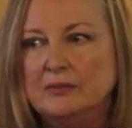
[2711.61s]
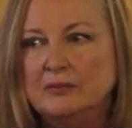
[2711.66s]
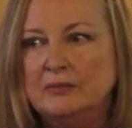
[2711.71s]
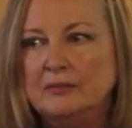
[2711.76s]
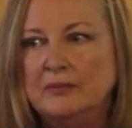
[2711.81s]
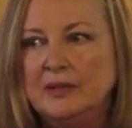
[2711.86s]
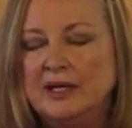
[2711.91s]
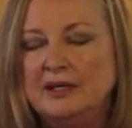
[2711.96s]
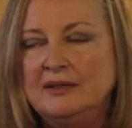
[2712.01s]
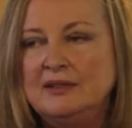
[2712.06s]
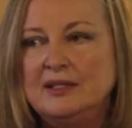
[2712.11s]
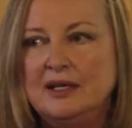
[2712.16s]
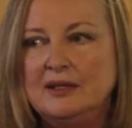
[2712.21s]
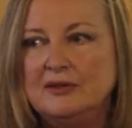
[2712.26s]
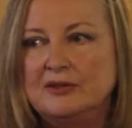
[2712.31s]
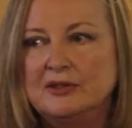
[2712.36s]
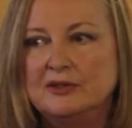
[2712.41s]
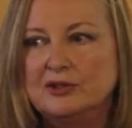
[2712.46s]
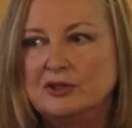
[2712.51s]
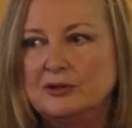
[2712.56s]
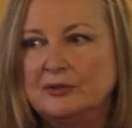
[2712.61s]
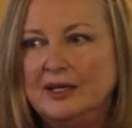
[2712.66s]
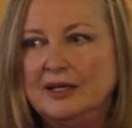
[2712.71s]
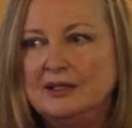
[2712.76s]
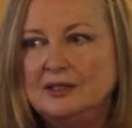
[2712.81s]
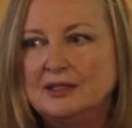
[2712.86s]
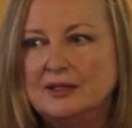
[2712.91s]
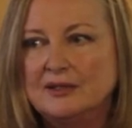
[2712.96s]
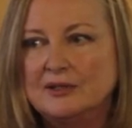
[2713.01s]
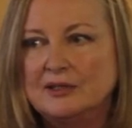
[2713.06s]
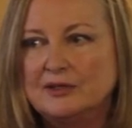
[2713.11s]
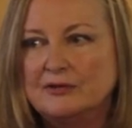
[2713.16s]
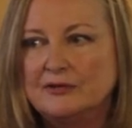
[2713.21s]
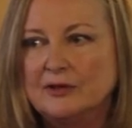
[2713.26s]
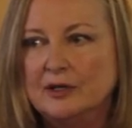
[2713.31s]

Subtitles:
mandate, their directives,